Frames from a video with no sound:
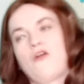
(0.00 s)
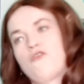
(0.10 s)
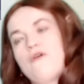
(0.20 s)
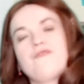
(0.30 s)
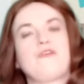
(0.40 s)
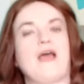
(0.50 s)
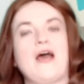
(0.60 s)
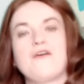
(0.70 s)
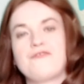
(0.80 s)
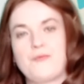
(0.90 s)
roughly
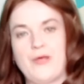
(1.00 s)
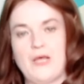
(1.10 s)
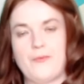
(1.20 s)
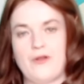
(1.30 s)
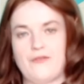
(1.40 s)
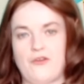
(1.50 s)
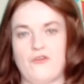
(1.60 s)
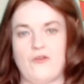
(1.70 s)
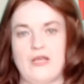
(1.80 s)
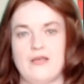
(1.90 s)
half the paper in the R
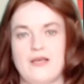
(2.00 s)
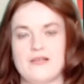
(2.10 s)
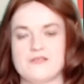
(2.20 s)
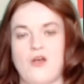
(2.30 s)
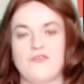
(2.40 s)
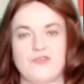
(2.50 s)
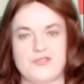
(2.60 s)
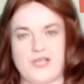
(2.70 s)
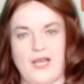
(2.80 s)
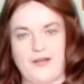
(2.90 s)
U E is
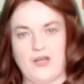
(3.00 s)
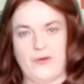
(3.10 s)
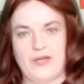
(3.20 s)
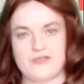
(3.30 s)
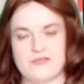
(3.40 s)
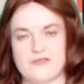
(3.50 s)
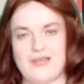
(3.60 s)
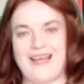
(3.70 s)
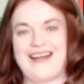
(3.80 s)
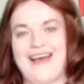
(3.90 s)
understanding questions
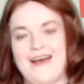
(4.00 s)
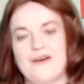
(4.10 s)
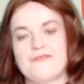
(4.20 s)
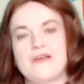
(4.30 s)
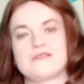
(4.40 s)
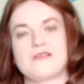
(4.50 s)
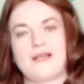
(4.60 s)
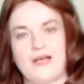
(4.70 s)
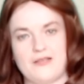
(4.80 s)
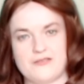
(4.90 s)
and half is
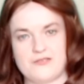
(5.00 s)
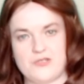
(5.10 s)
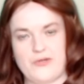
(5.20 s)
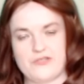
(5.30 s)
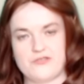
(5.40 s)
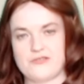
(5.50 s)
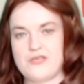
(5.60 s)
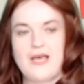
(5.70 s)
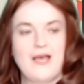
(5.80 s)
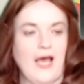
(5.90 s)
analysis questions.